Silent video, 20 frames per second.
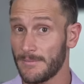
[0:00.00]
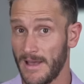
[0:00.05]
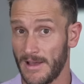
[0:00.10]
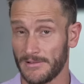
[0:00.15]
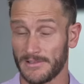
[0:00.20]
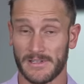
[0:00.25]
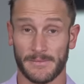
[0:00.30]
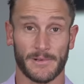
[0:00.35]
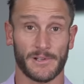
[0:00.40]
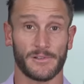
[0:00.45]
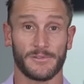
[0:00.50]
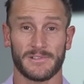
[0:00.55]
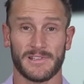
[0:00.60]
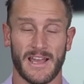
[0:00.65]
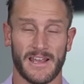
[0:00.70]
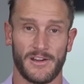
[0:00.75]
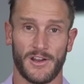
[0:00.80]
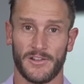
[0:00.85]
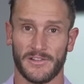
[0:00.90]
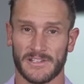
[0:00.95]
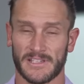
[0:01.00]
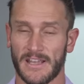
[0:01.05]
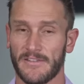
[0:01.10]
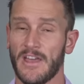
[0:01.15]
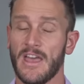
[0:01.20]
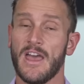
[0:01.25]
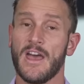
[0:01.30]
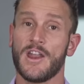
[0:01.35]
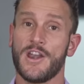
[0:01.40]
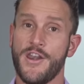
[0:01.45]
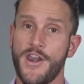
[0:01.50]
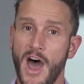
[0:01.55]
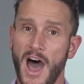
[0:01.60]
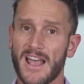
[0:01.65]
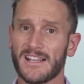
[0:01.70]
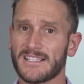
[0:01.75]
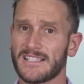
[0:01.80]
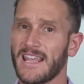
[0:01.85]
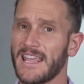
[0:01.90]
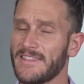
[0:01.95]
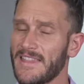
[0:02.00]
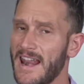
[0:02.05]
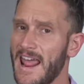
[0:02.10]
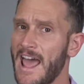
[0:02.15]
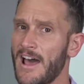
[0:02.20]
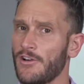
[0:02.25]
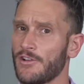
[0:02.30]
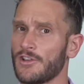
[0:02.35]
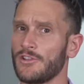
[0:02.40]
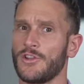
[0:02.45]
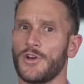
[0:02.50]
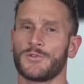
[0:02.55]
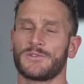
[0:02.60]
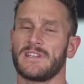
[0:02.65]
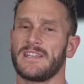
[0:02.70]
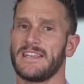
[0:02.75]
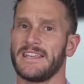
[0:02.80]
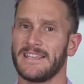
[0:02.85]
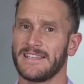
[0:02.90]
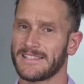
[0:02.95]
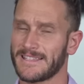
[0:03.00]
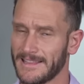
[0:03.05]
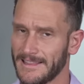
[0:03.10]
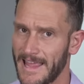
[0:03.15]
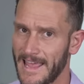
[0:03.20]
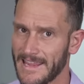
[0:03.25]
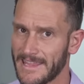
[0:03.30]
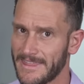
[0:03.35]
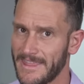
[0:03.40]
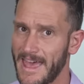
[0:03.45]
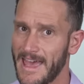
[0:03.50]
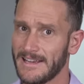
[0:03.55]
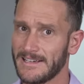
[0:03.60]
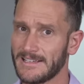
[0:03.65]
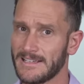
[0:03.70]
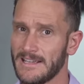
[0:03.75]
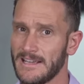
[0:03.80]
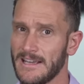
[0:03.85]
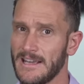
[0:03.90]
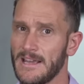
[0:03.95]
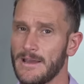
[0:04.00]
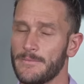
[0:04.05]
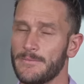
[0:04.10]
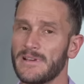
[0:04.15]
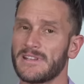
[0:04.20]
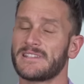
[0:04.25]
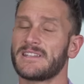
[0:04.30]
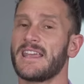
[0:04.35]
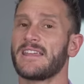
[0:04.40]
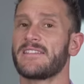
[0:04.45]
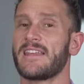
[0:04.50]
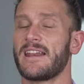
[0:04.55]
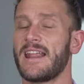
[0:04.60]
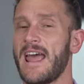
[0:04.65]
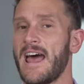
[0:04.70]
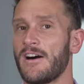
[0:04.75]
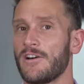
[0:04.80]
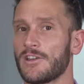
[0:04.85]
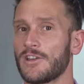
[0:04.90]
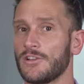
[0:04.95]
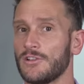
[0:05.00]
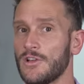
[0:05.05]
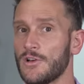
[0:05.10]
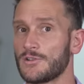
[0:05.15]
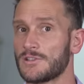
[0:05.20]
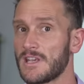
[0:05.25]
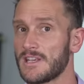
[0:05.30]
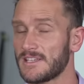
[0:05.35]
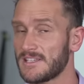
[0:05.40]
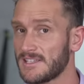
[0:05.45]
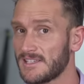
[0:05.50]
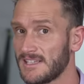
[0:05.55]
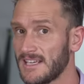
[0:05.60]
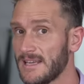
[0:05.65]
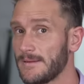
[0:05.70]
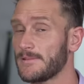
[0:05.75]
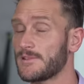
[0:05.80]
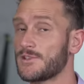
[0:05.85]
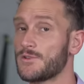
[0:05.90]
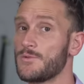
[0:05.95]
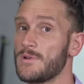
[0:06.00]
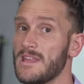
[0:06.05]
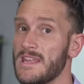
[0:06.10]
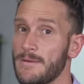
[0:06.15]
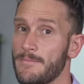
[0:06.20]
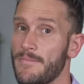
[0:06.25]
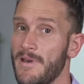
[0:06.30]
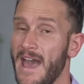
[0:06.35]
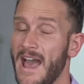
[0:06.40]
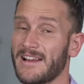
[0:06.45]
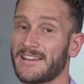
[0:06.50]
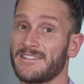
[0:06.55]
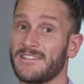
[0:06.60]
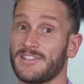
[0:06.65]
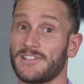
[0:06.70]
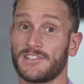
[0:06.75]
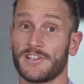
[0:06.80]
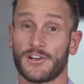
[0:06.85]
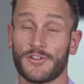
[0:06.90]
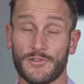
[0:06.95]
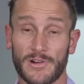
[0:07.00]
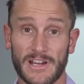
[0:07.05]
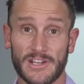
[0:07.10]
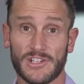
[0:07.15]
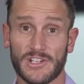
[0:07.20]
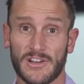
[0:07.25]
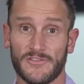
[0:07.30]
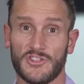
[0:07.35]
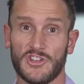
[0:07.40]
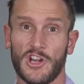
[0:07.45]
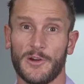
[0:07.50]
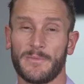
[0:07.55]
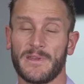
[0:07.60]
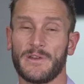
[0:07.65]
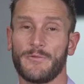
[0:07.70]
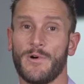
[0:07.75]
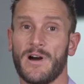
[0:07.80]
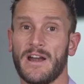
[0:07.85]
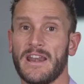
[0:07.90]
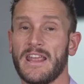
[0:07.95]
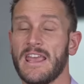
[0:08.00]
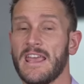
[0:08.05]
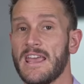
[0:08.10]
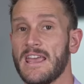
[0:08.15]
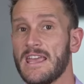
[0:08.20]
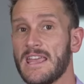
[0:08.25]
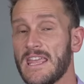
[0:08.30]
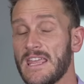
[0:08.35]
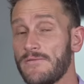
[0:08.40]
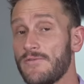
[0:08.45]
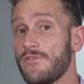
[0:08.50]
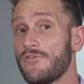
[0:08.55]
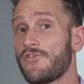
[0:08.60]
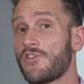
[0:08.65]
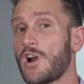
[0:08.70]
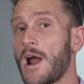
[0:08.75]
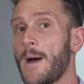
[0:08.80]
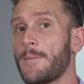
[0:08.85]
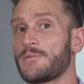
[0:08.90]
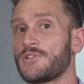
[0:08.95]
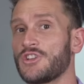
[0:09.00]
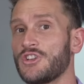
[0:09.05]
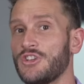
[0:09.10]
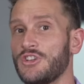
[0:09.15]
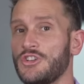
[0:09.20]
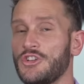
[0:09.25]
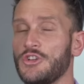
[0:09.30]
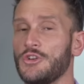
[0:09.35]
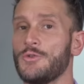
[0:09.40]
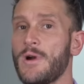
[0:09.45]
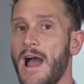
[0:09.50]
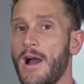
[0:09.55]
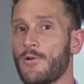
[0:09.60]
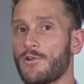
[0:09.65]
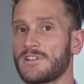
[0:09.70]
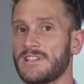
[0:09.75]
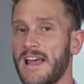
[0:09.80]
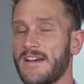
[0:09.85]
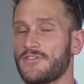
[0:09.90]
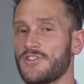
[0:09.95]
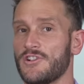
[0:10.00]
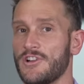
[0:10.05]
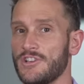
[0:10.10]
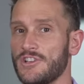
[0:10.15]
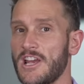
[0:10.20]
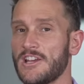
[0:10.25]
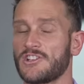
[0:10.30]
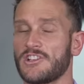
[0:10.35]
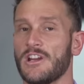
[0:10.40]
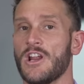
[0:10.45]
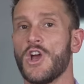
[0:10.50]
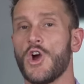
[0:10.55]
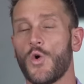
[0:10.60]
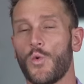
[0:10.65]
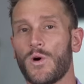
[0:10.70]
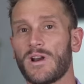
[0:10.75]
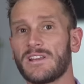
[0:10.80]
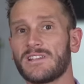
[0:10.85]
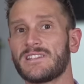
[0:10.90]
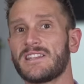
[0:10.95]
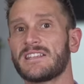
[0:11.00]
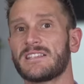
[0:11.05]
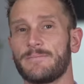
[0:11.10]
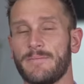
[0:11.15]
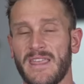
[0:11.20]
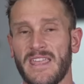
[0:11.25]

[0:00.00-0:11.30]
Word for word: about semaglutide and all this stuff. Not saying that allulose is like that, but saying that allulose seems to impact the secretion of GLP-1 even for up to 2 hours after ingestion. What does this